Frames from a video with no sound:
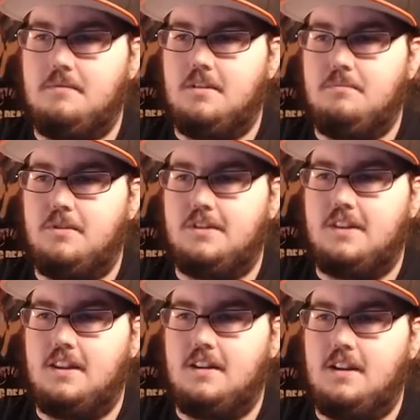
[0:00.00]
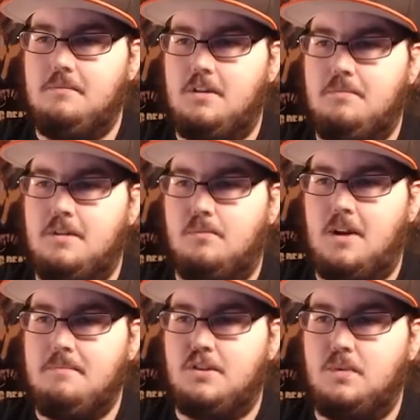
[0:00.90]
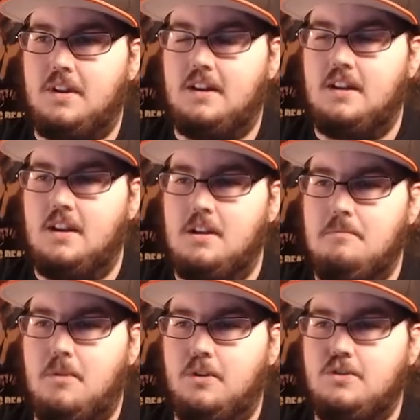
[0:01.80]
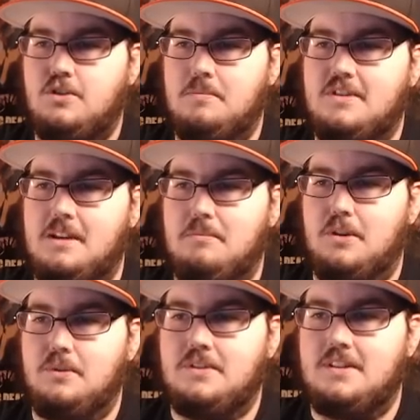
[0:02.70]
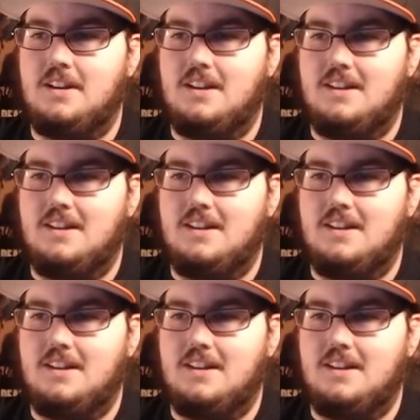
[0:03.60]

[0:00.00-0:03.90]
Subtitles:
gonna put him right between both Super Saiyan Blues.